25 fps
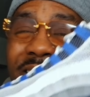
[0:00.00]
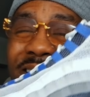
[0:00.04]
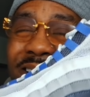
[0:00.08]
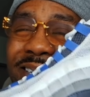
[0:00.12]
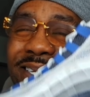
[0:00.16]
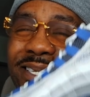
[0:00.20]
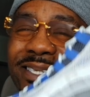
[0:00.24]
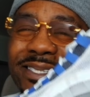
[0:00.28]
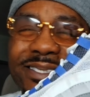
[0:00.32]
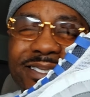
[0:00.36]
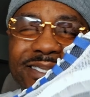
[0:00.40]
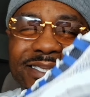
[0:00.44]

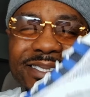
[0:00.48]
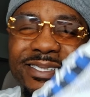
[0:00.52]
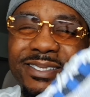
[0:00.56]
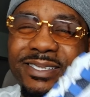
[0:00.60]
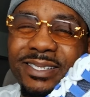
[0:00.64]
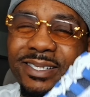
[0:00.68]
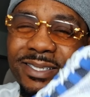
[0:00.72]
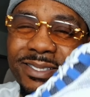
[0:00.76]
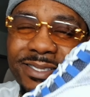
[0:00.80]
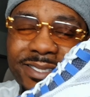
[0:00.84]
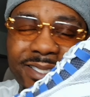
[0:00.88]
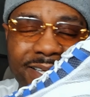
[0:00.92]
And this is
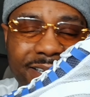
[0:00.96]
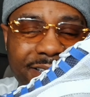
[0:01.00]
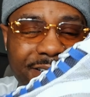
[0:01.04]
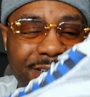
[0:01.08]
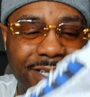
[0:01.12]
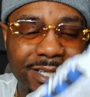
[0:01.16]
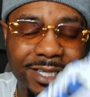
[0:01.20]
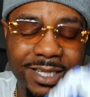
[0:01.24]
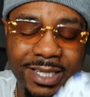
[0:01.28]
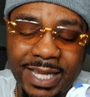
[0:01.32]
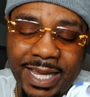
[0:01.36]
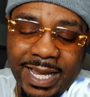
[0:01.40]
just a
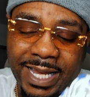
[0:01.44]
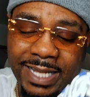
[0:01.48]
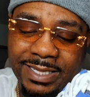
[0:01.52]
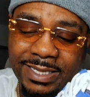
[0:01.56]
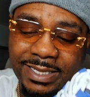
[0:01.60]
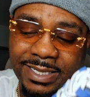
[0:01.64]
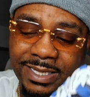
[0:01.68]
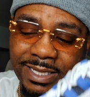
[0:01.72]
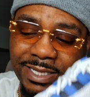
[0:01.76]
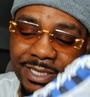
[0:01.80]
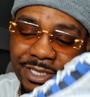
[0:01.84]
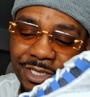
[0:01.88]

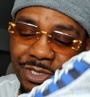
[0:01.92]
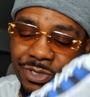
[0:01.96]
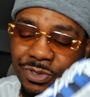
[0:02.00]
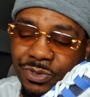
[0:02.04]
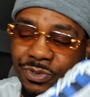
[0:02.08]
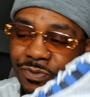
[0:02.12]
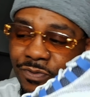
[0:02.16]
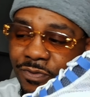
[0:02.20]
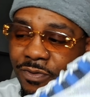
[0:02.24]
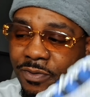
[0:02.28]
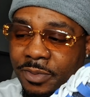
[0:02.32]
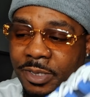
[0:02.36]
classic
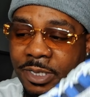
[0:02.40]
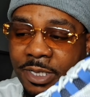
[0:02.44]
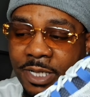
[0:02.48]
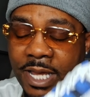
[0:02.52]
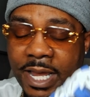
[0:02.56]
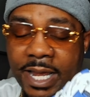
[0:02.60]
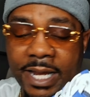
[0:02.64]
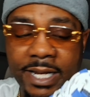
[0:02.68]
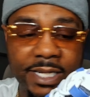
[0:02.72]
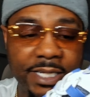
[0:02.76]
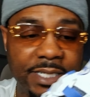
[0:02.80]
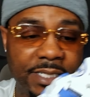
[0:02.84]
shoe from the
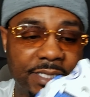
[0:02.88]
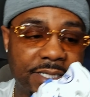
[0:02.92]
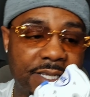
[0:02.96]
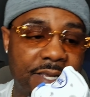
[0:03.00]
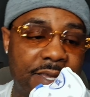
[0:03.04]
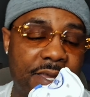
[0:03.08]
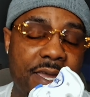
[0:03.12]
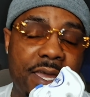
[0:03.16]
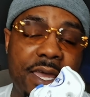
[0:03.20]
90s.